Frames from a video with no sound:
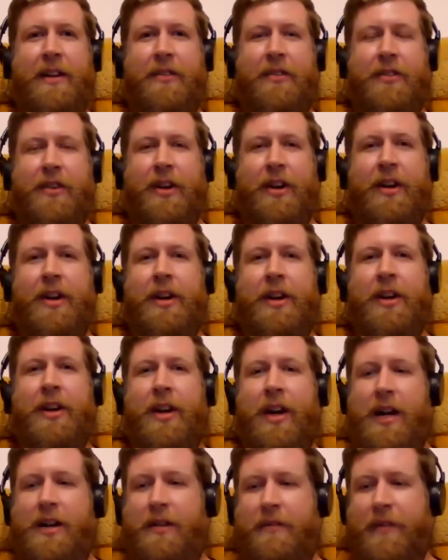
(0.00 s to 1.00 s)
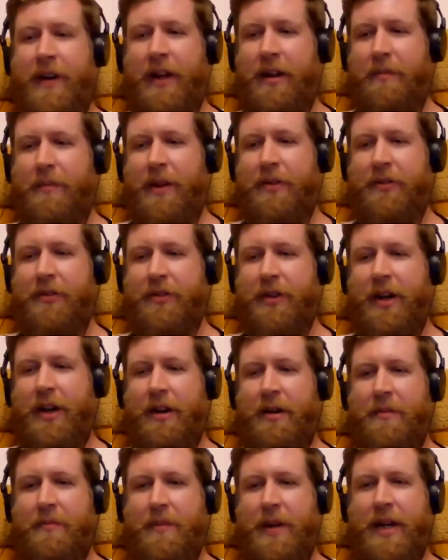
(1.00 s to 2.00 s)
And so I developed this
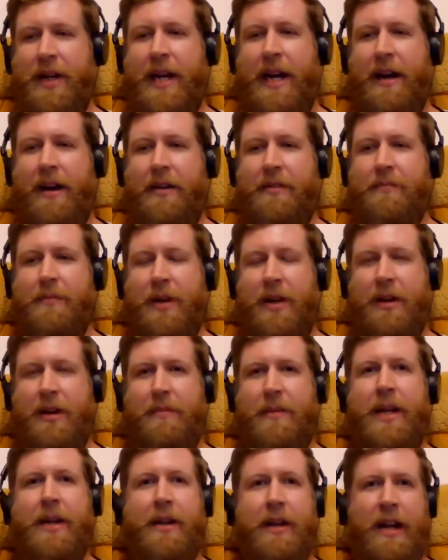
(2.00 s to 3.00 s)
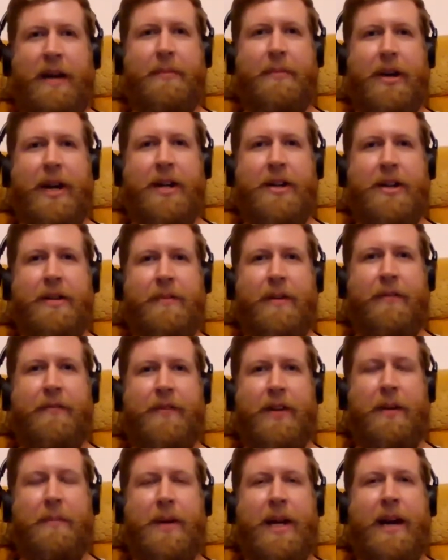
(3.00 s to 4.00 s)
um, account um, in collaboration with
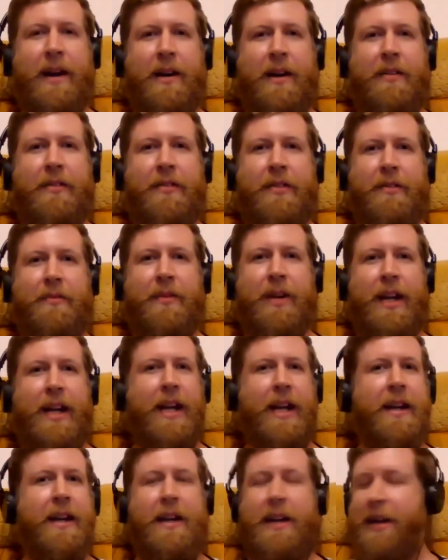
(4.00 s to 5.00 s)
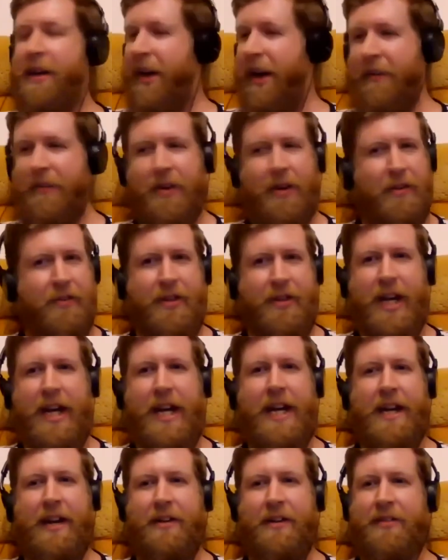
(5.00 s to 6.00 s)
Philip Gerrans. And really, I've got to
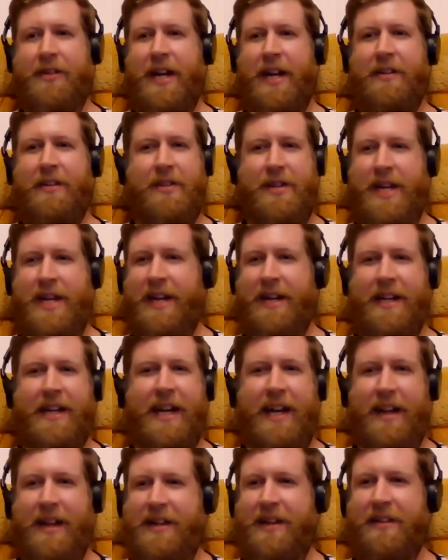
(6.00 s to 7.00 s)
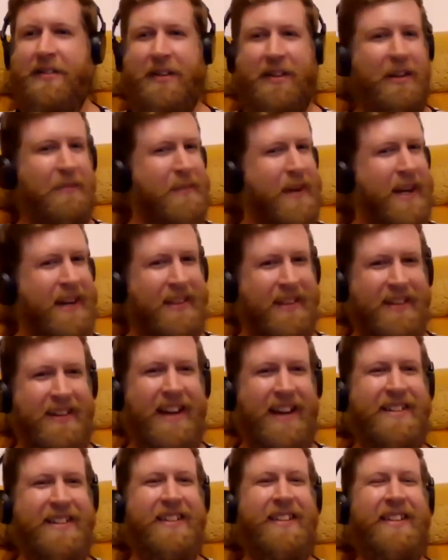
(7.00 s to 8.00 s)
say, he understands the technicalities a lot better than
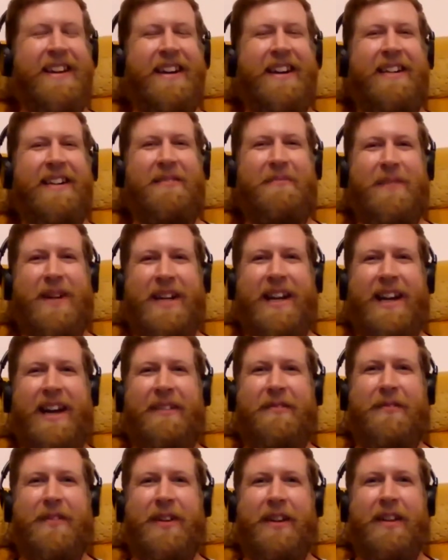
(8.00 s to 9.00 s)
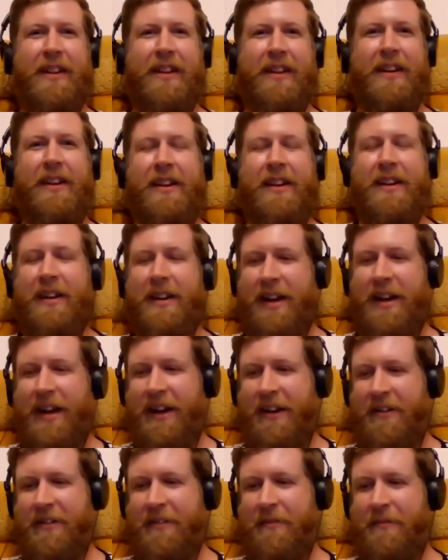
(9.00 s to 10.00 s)
I do. Um, but yeah, Phil,
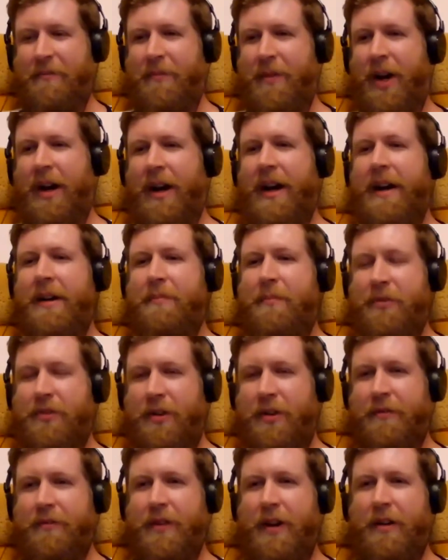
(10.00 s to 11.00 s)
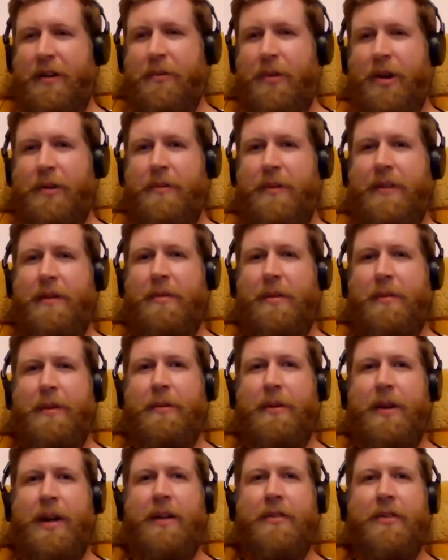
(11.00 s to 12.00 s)
um, I sort of uh, worked with him a
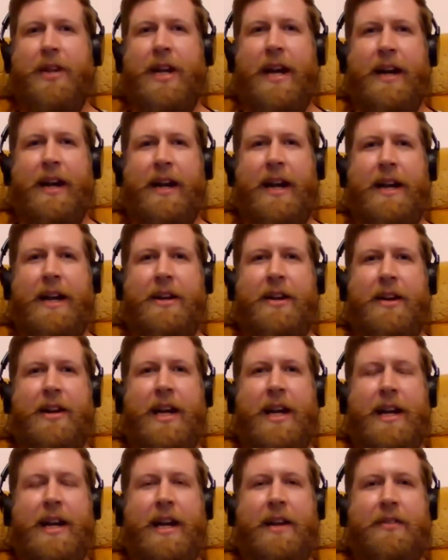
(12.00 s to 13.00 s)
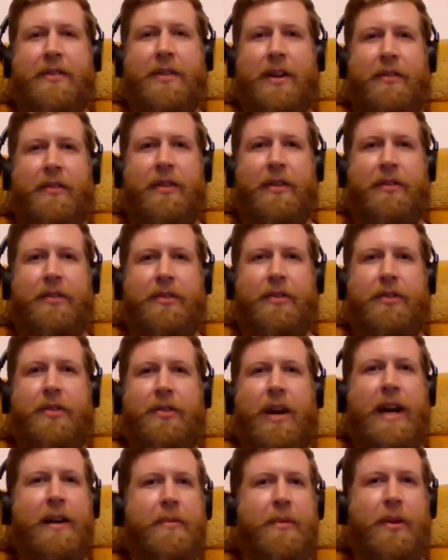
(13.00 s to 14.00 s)
bit when I was at Adelaide Uni, and he's done all this
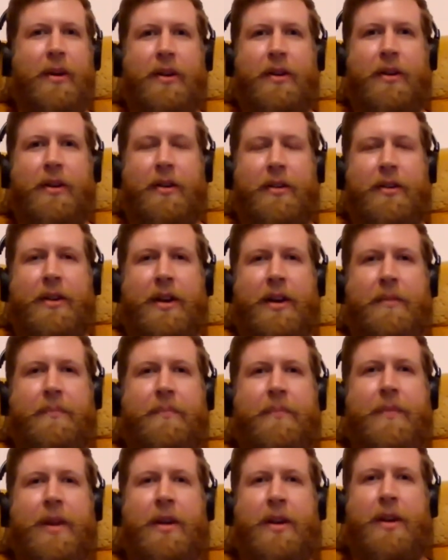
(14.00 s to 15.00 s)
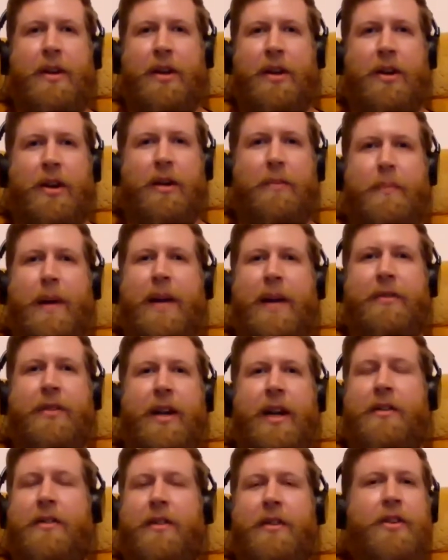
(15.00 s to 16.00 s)
great work on um, you know,
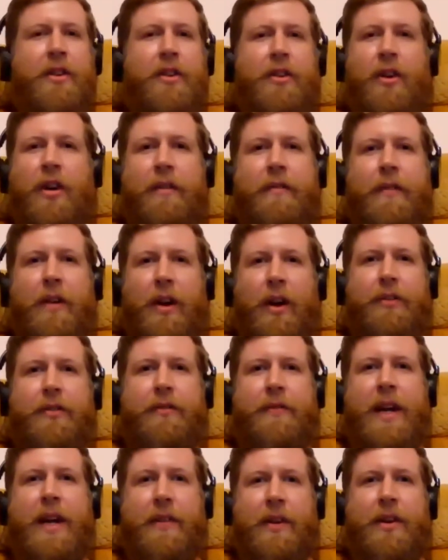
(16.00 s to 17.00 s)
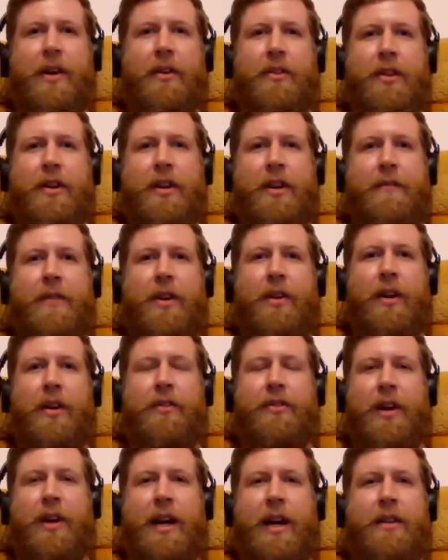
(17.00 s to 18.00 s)
basically the neurophilosophy and the cognitive
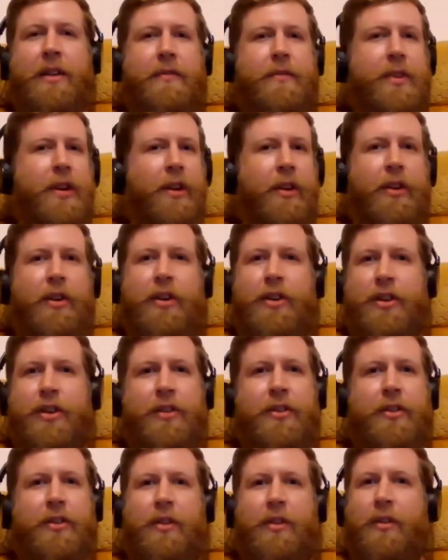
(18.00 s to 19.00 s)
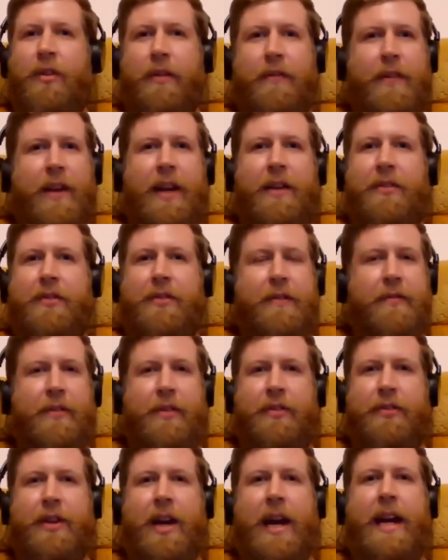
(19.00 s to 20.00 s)
neuroscience of delusions and all of these
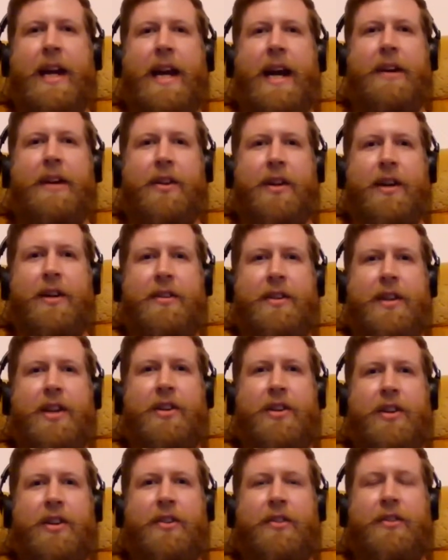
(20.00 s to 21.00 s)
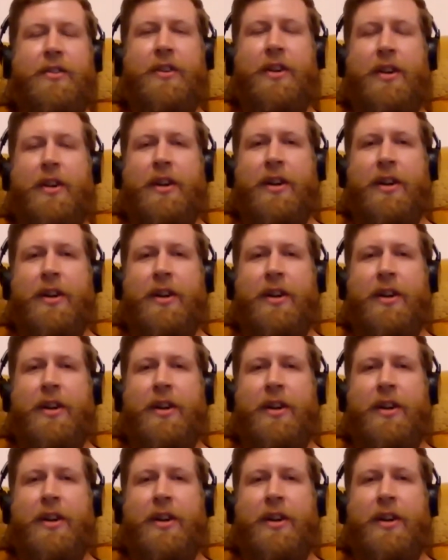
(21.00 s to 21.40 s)
different psychiatric conditions.